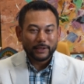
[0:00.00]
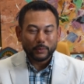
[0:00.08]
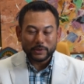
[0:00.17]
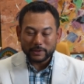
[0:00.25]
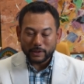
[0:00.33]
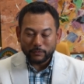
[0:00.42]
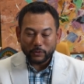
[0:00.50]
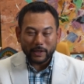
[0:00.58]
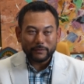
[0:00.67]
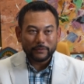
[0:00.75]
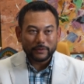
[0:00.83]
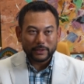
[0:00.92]
If you
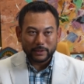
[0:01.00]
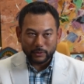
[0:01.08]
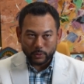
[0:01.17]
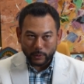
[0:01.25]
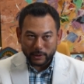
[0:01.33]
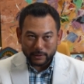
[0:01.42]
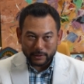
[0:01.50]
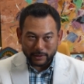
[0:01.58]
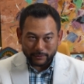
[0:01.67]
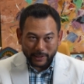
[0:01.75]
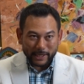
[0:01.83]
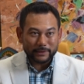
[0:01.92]
have doing
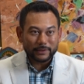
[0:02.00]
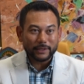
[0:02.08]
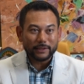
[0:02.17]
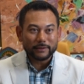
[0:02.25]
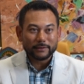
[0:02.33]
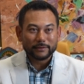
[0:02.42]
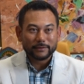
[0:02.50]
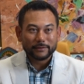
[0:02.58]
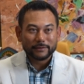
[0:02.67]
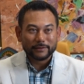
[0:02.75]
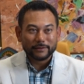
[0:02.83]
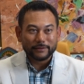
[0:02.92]
the right thing,
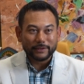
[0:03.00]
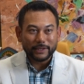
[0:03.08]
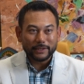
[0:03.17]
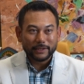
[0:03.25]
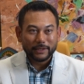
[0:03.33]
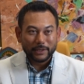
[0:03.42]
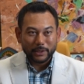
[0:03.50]
right,